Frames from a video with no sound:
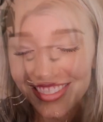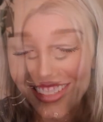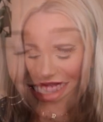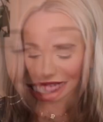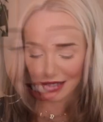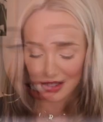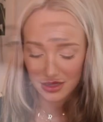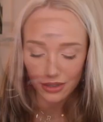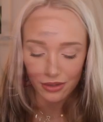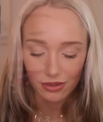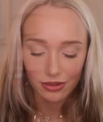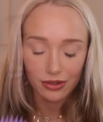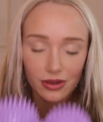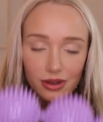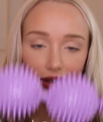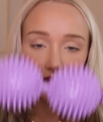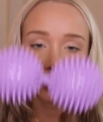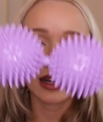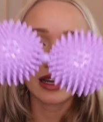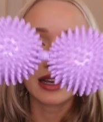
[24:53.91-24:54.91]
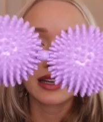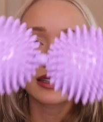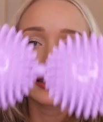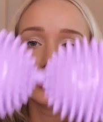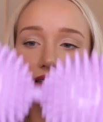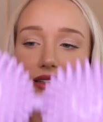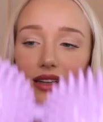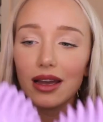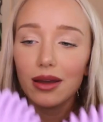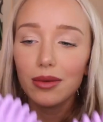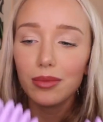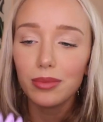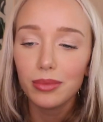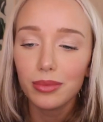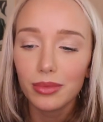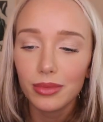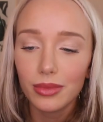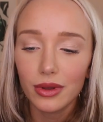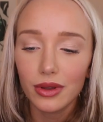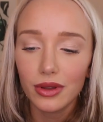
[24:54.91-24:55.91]
So next up,
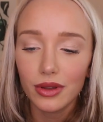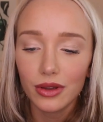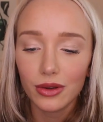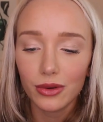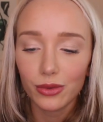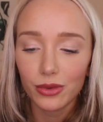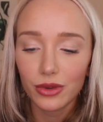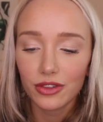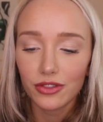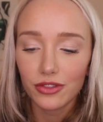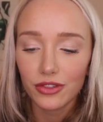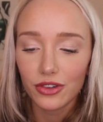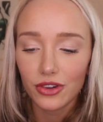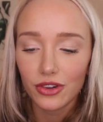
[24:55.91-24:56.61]
we've